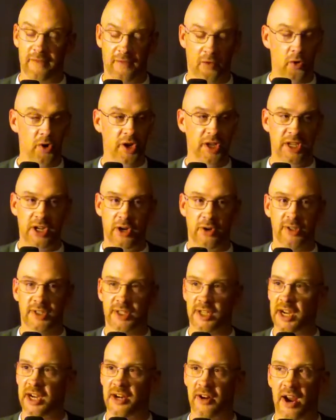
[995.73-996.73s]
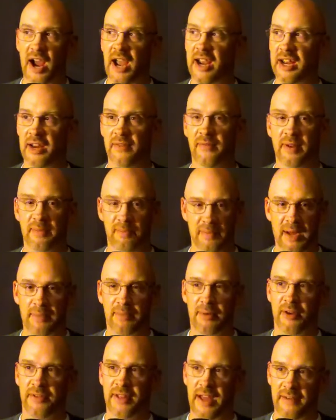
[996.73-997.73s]
40 years later, I can
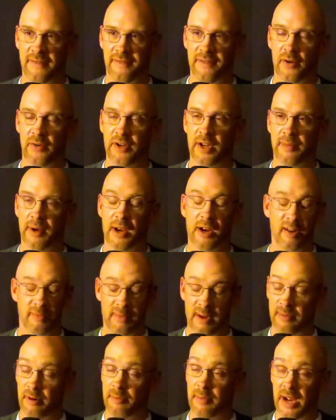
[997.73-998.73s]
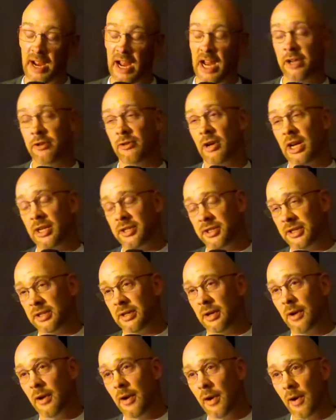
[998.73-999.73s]
remember that phone number. I can remember my address.
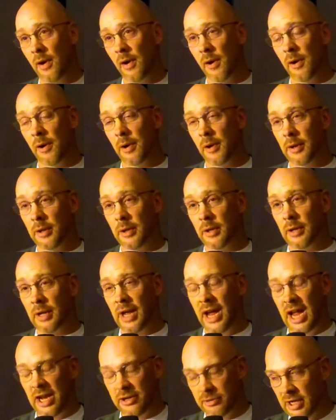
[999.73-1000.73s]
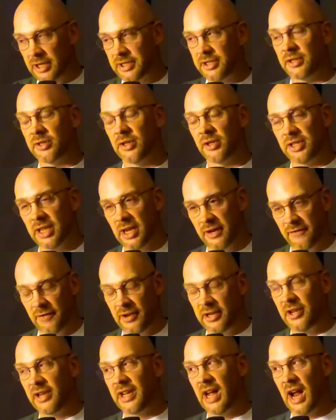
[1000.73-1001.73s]
Addresses are
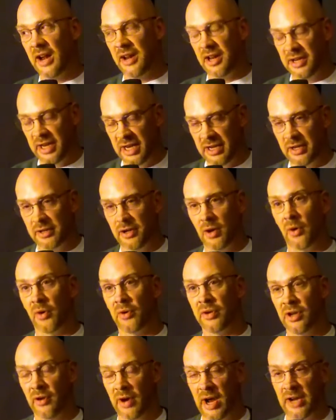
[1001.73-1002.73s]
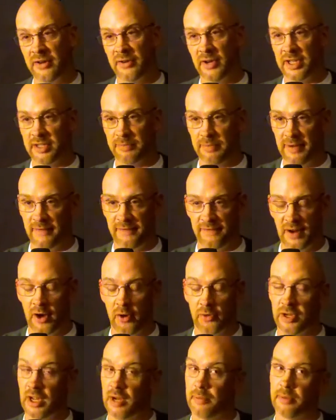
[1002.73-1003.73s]
different. You kind of need to know your address, but
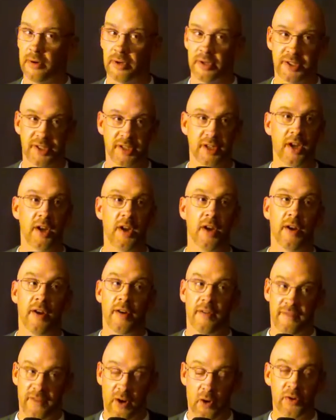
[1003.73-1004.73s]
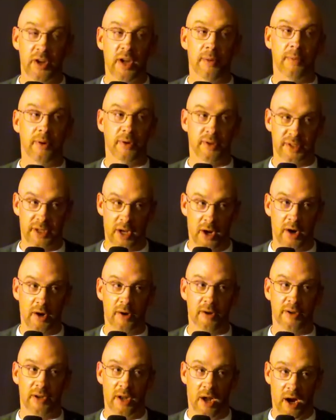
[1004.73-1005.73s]
phone numbers
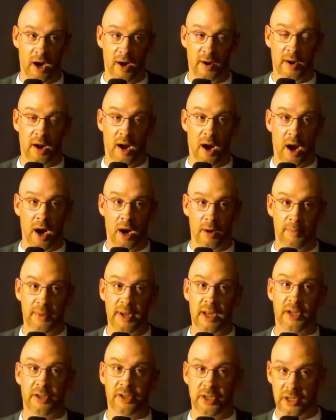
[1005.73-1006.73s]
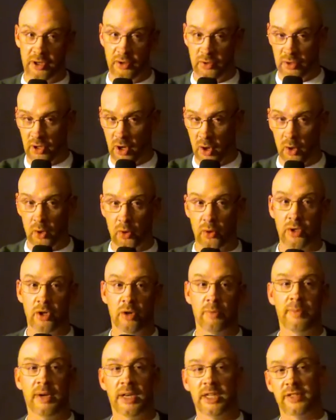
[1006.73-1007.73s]
are big. Do you know
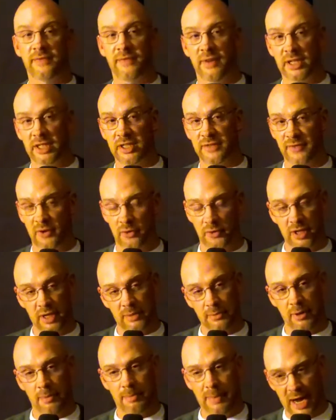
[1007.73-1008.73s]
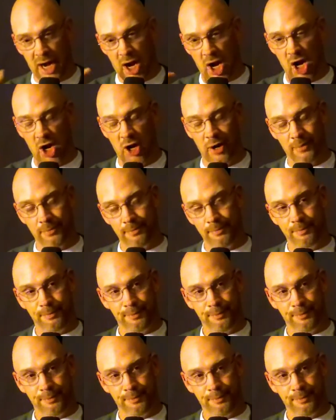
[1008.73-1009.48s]
your best friend's phone number by heart?